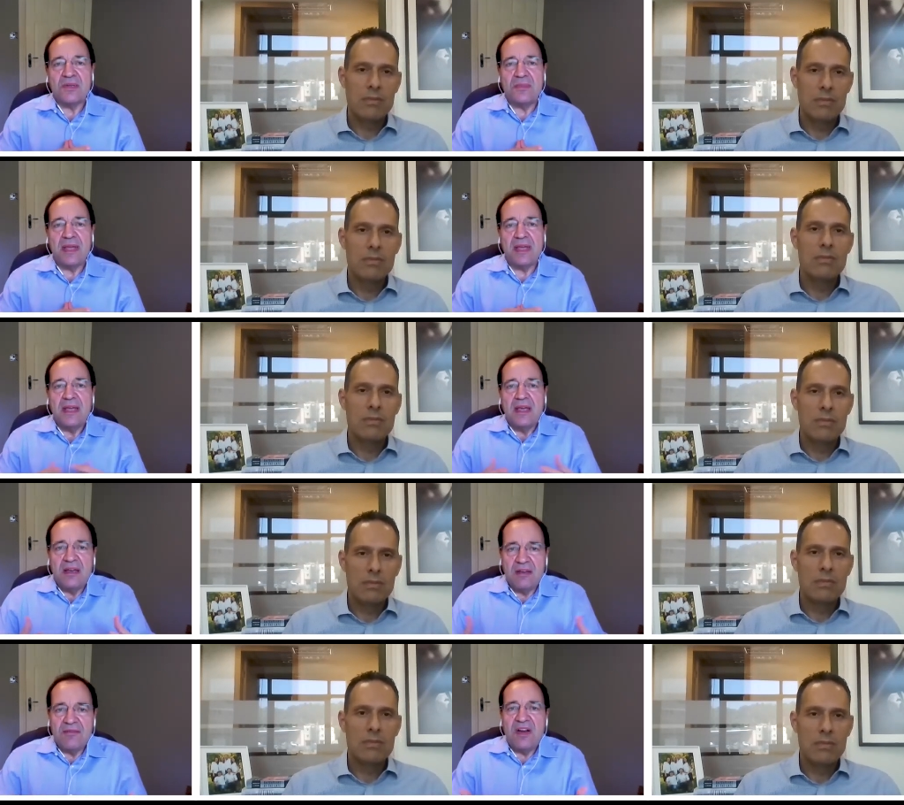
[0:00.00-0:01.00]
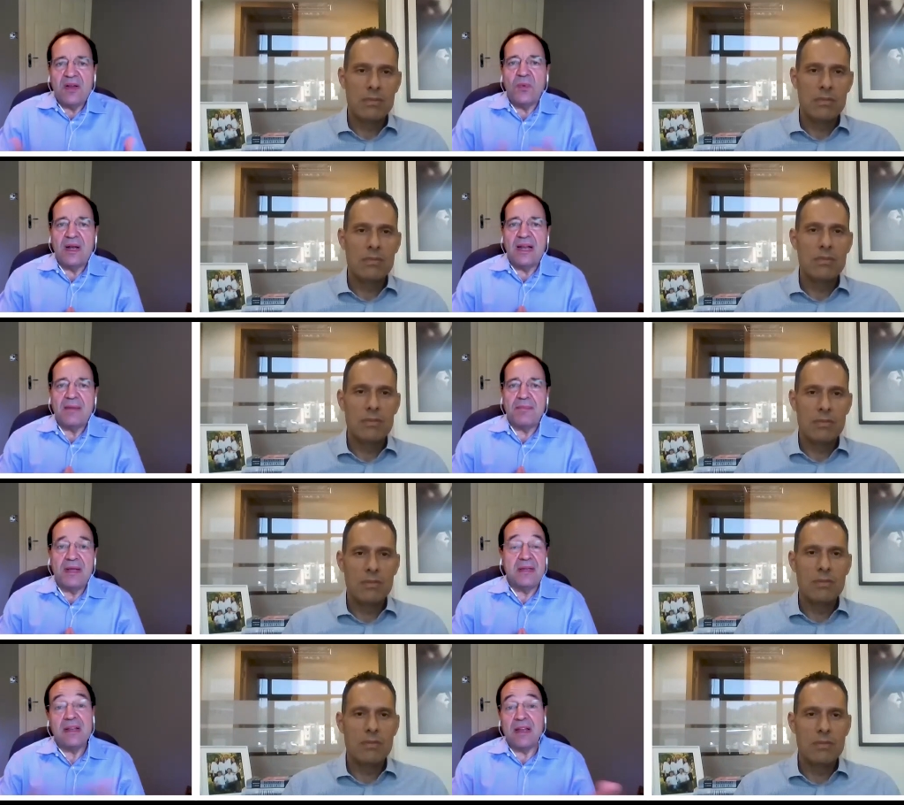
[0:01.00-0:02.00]
Speaker 1: to be uh, very well
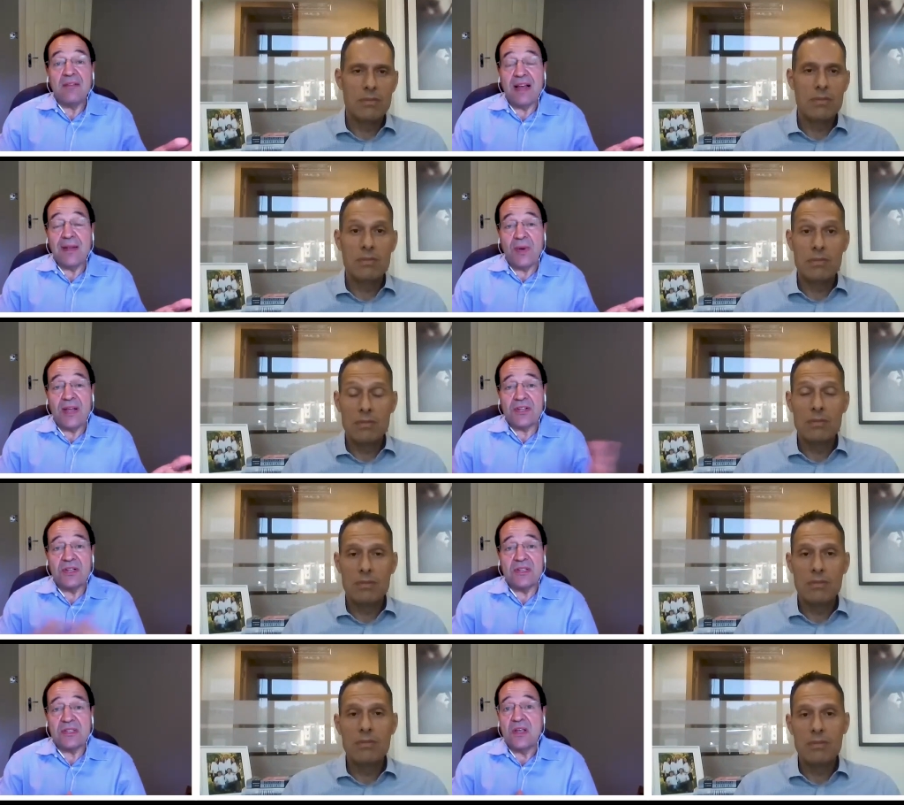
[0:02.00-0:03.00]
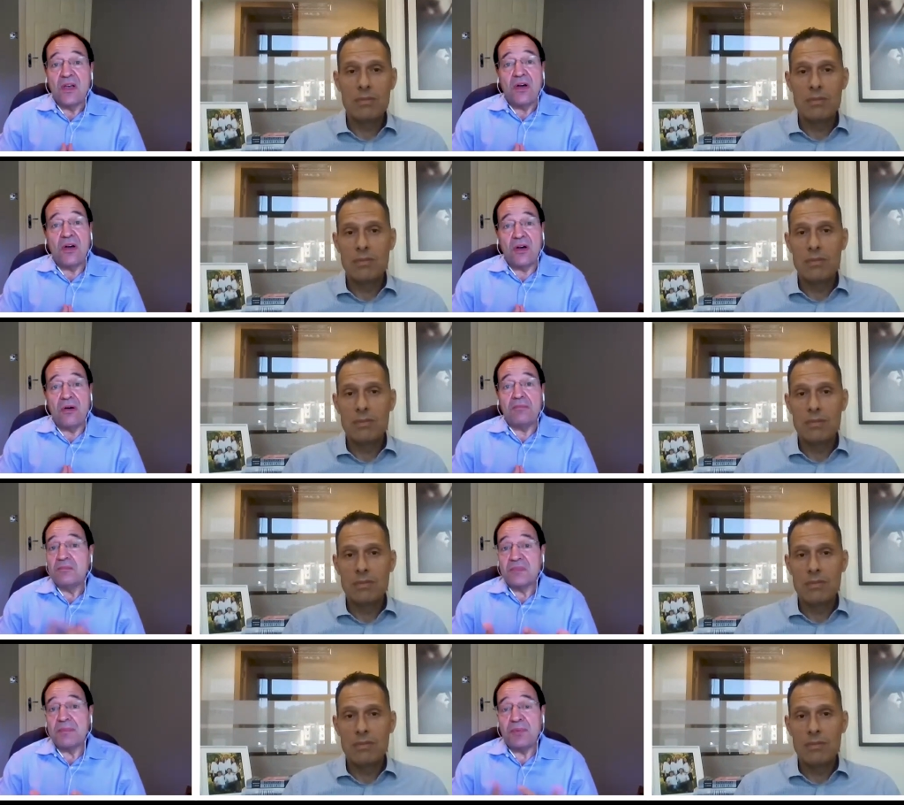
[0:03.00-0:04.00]
underpinned. And, and valuations are
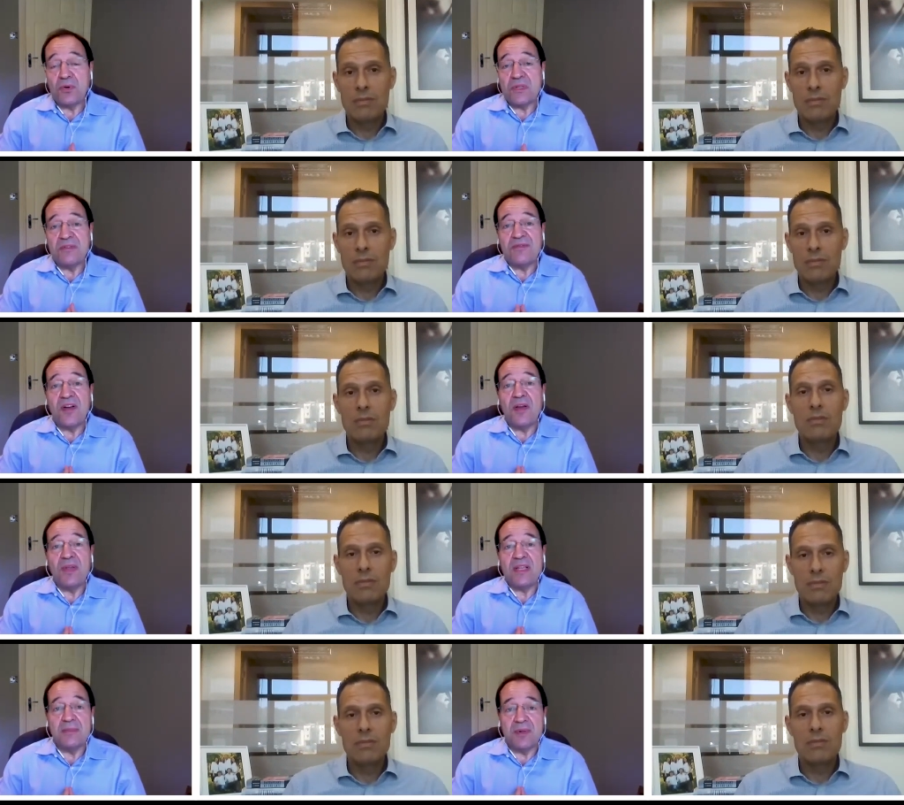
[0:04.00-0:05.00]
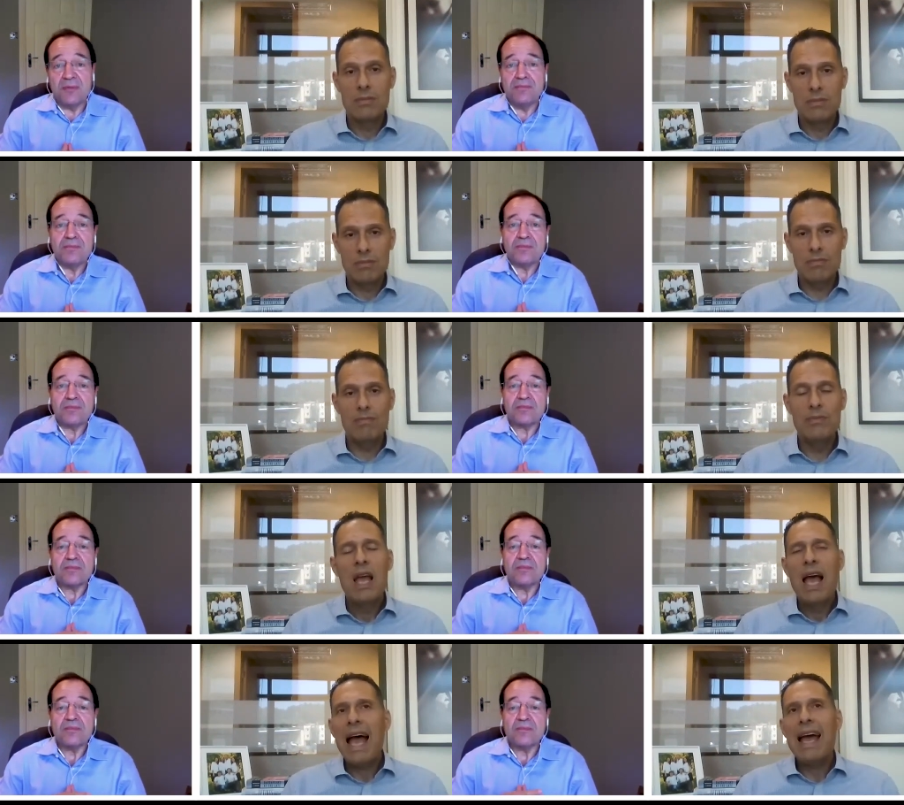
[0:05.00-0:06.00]
supportive, very reasonable. Mm.
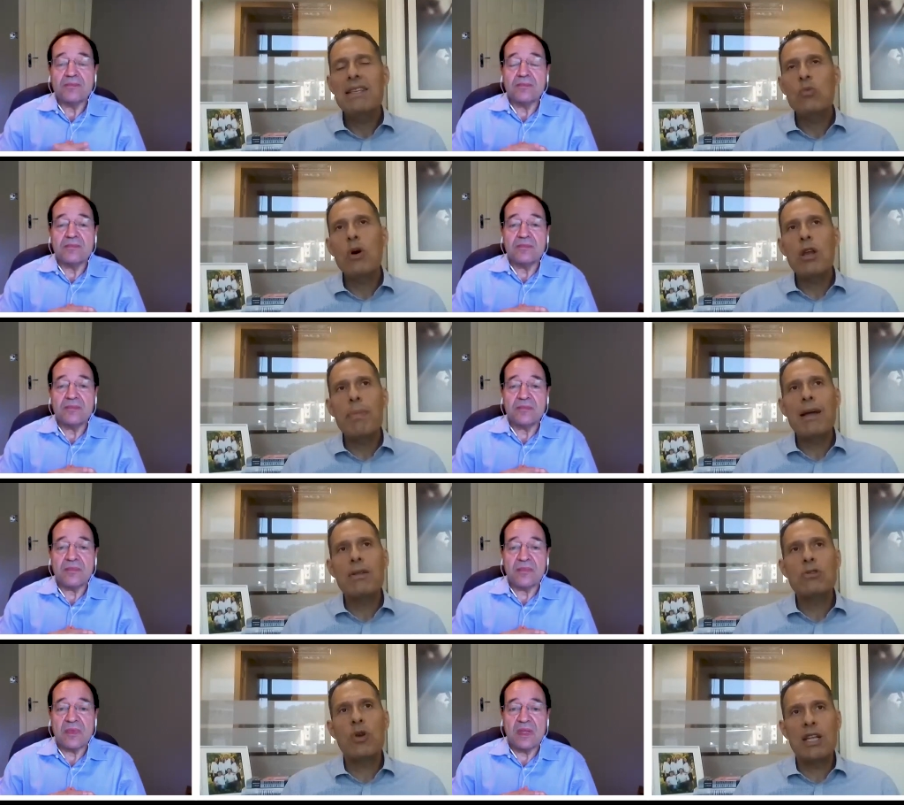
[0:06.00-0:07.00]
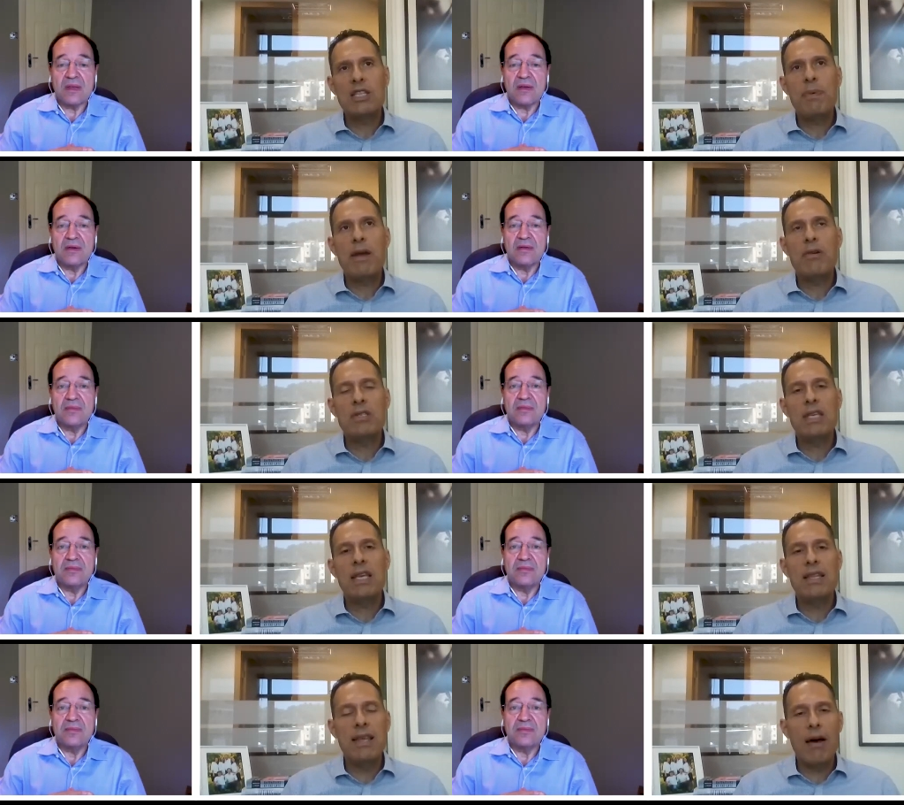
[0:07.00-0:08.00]
Speaker 2: And what about
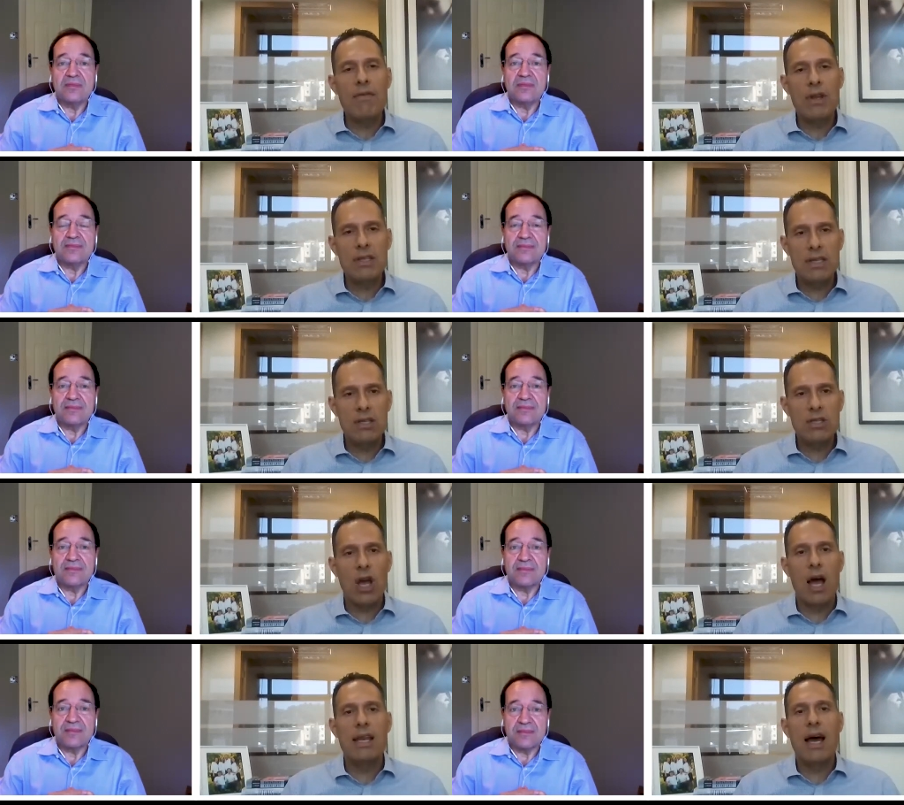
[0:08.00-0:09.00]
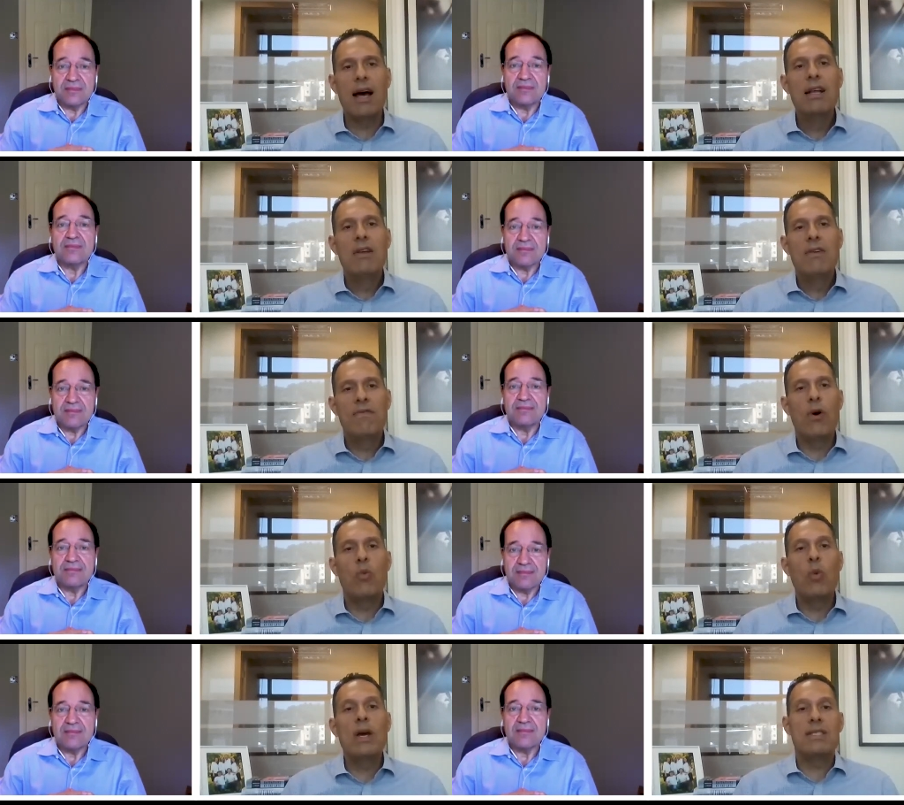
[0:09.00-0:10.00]
transparency and governance in China
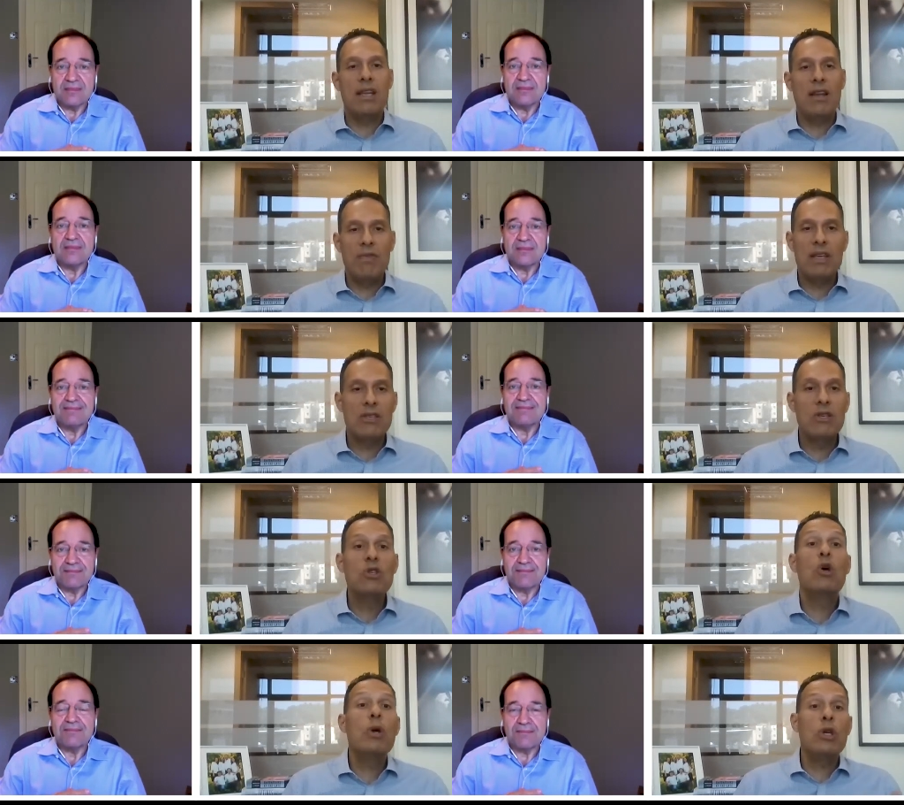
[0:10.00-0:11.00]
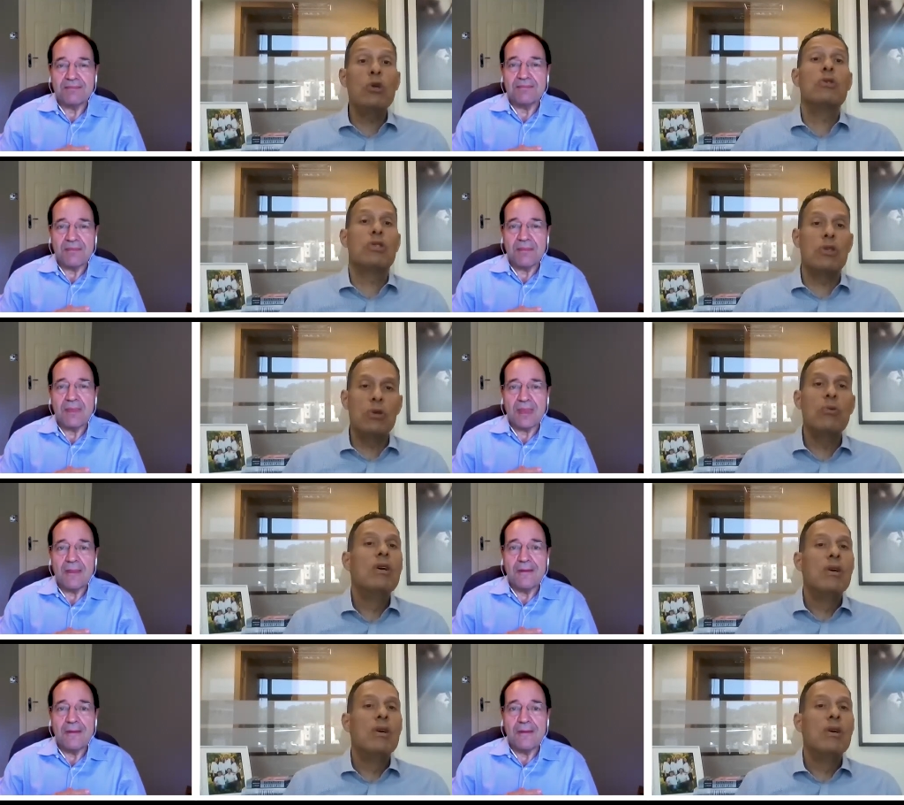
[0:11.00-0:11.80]
for Western investors who are used to